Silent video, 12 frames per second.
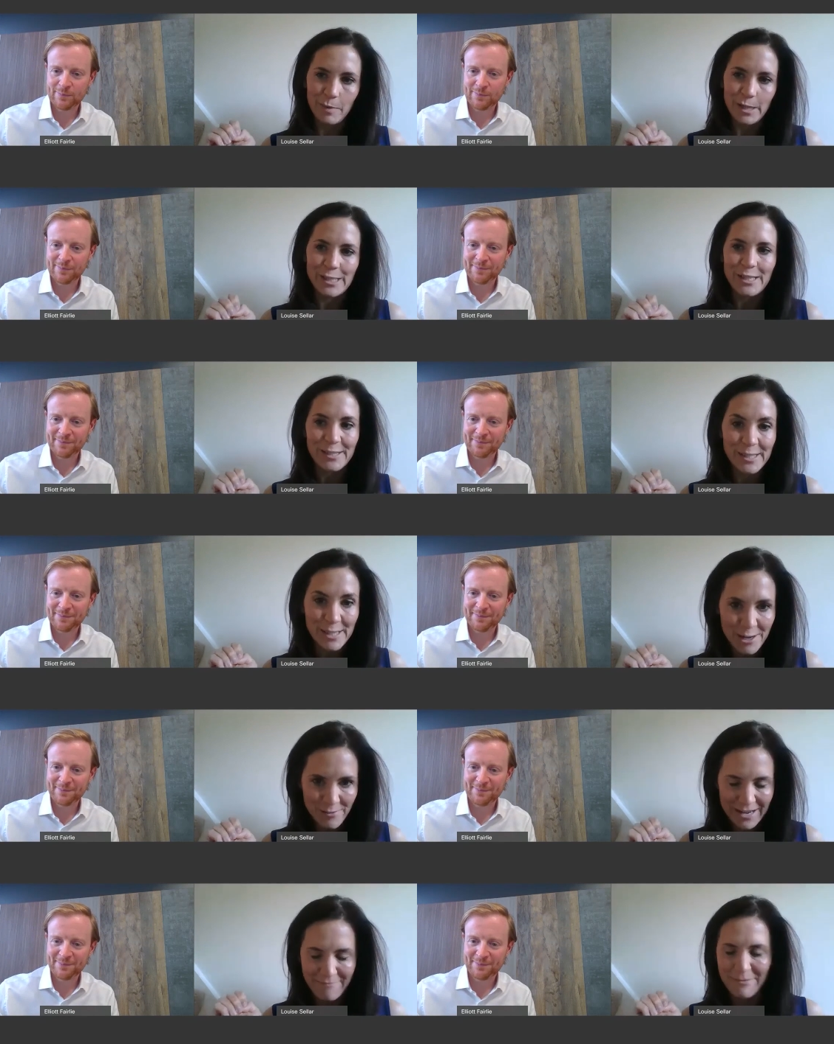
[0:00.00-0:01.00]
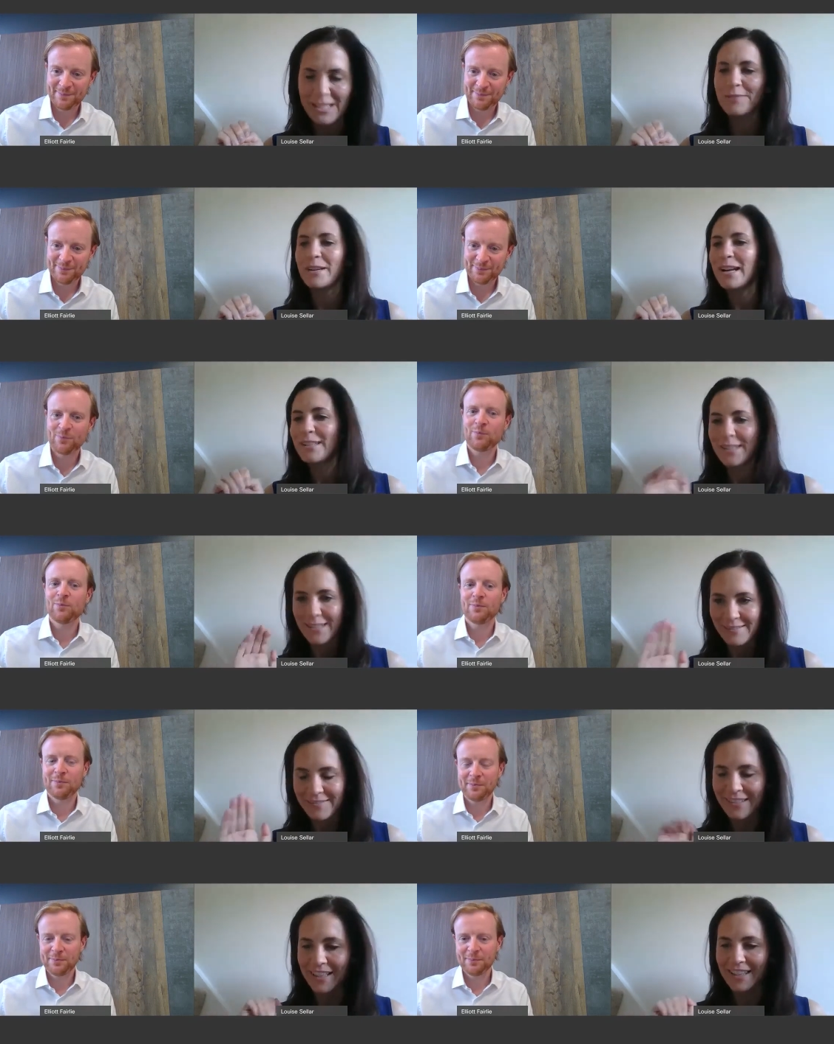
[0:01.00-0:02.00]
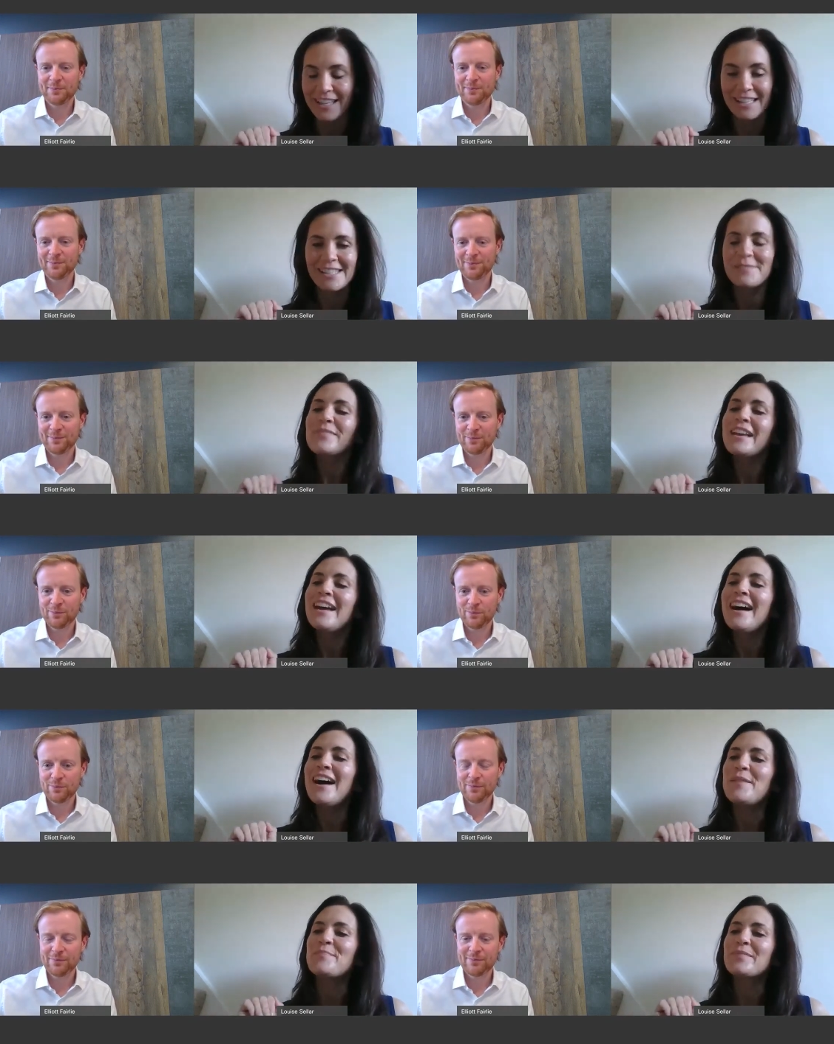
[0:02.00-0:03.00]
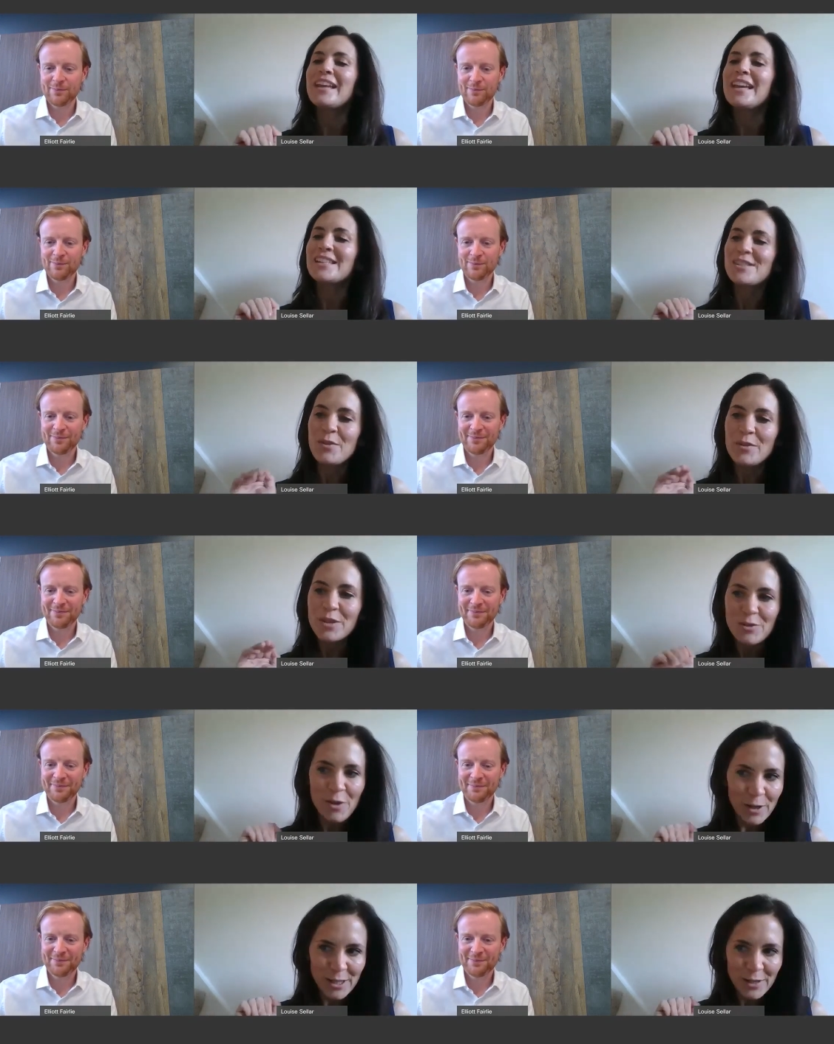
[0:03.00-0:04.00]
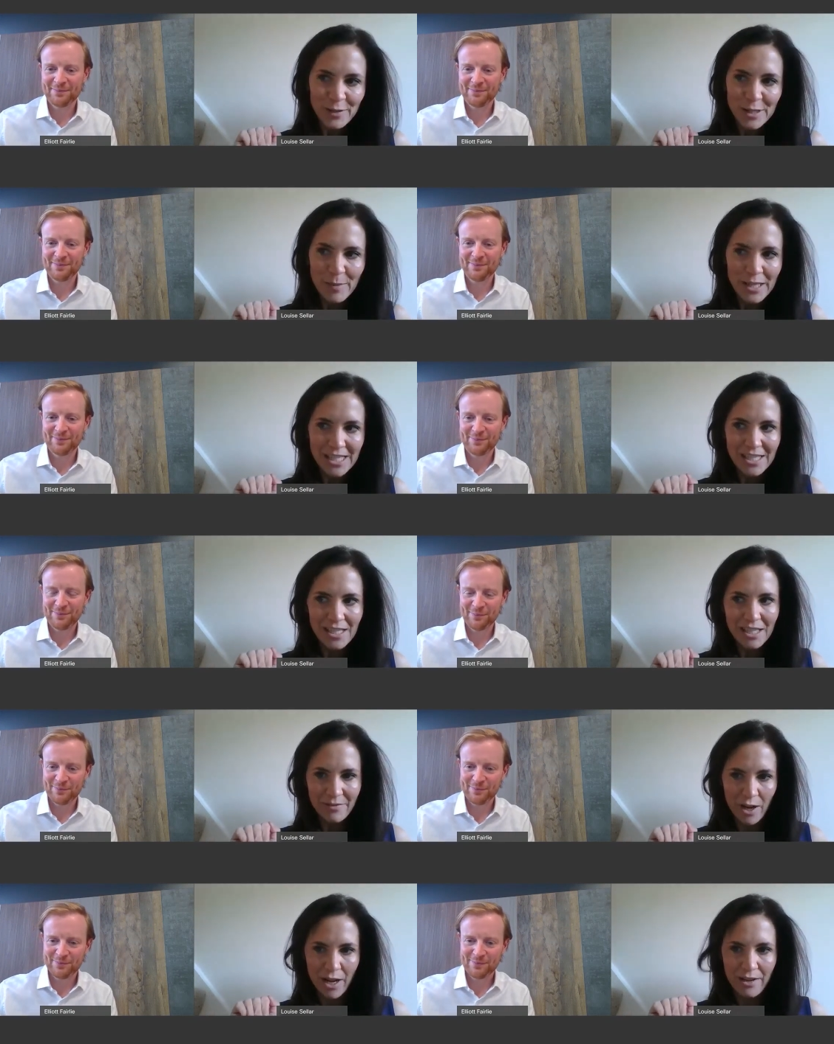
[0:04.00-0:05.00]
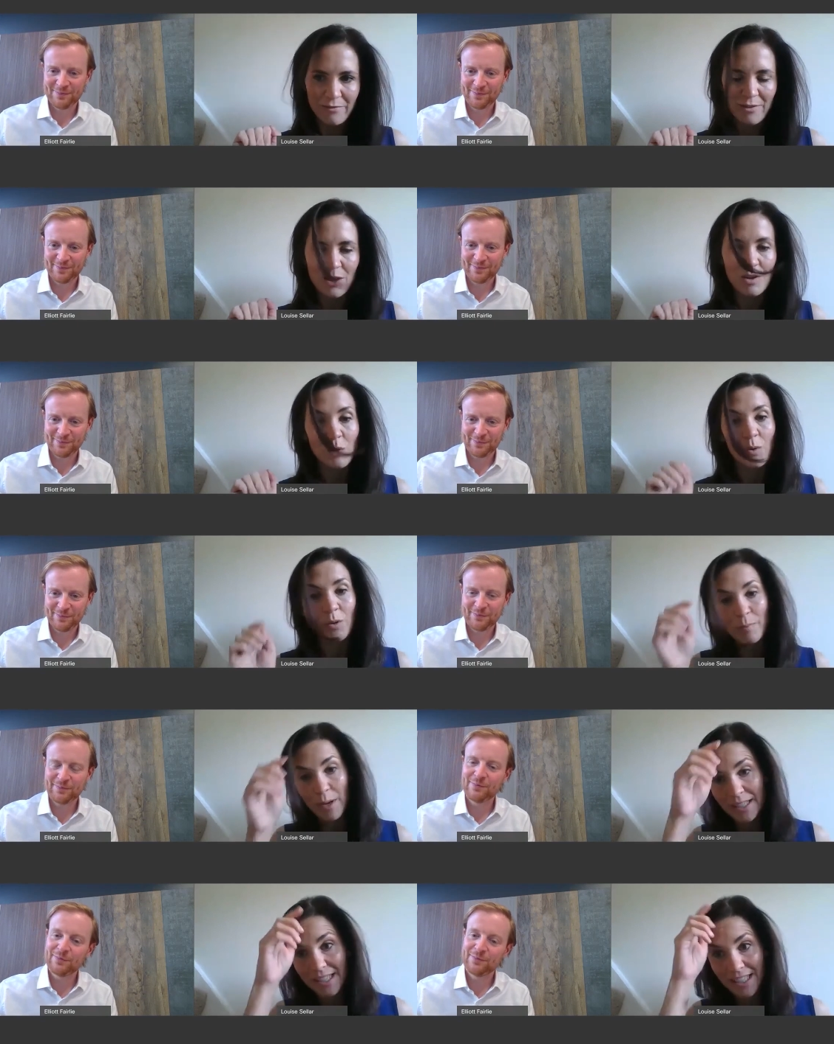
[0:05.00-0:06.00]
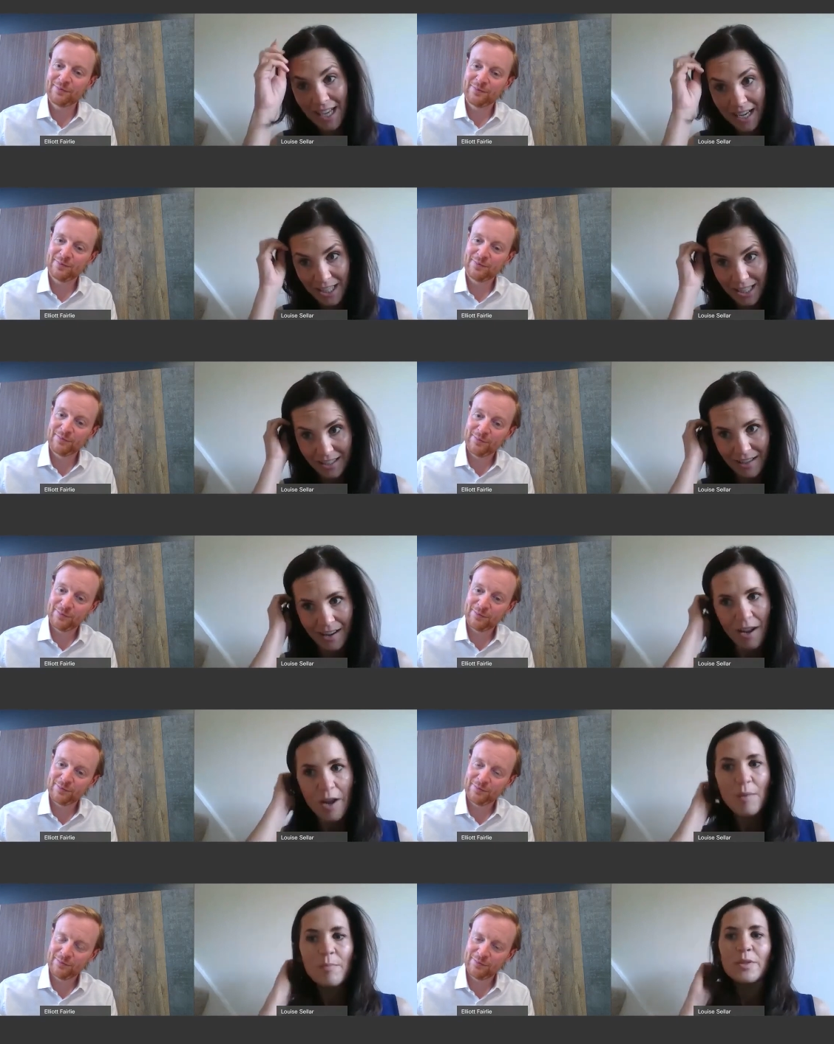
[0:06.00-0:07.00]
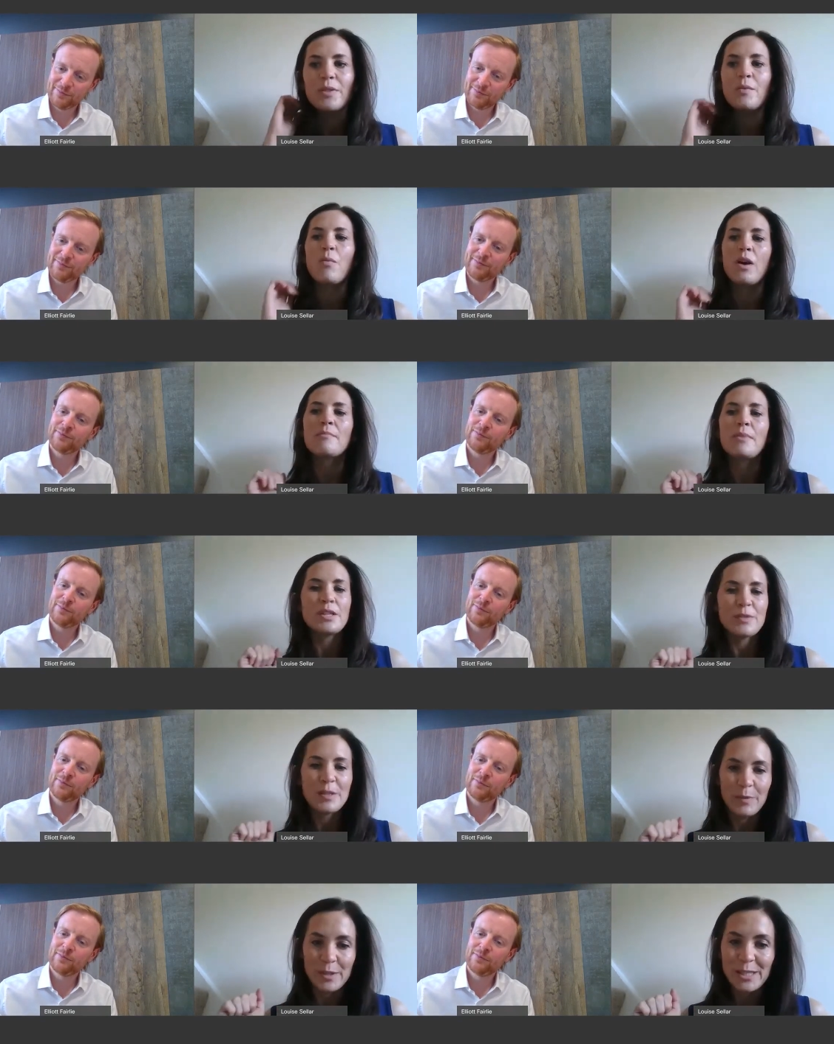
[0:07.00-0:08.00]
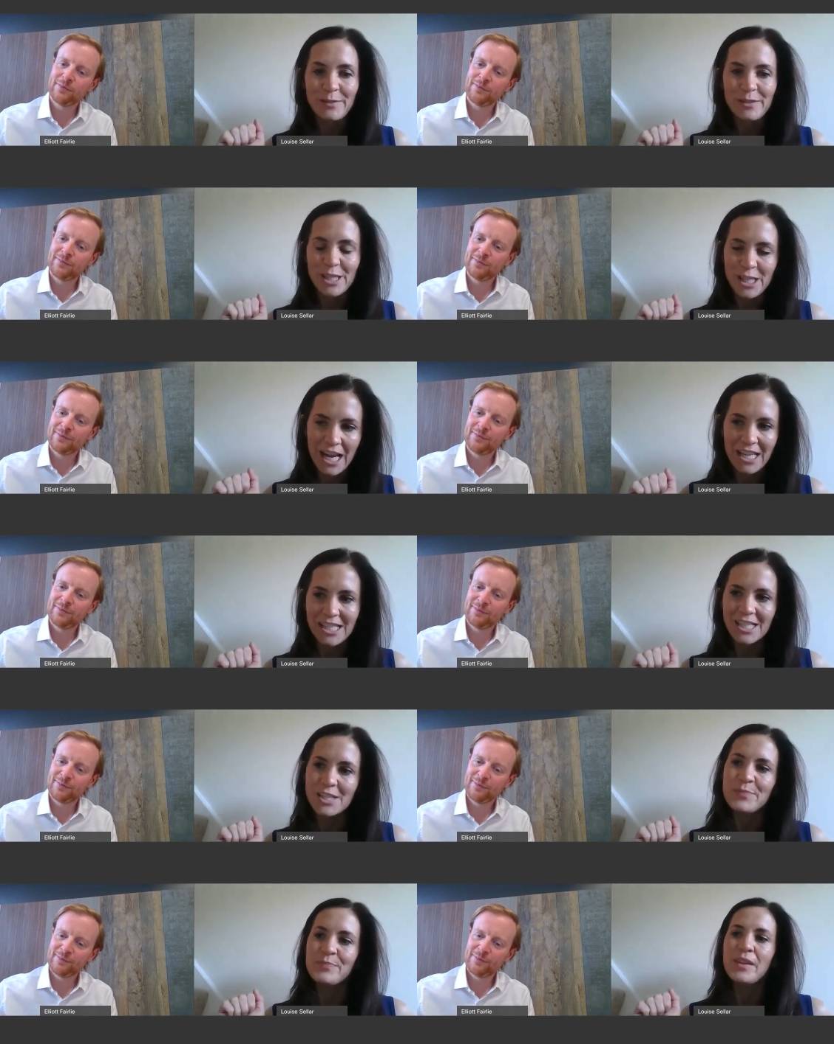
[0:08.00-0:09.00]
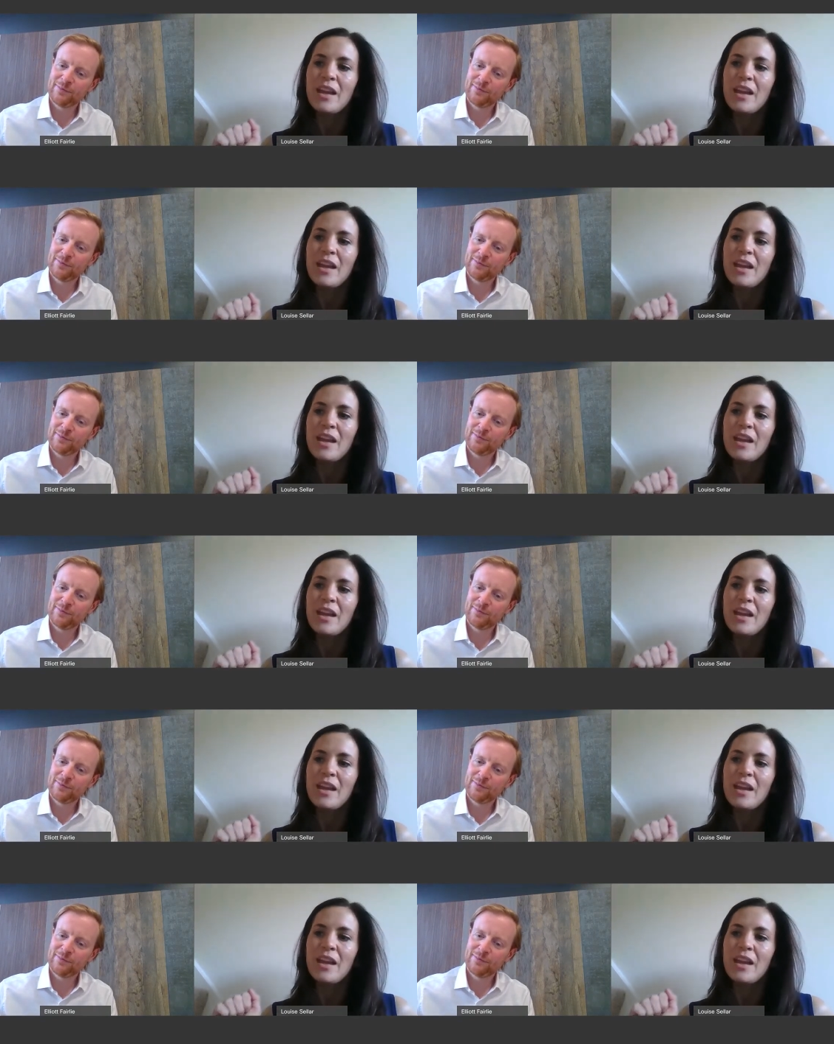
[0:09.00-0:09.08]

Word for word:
Speaker 1: by Charles Darwin, which goes like this: "It's not the strongest of the species that survive, nor the most intelligent." but the one most responsive to change.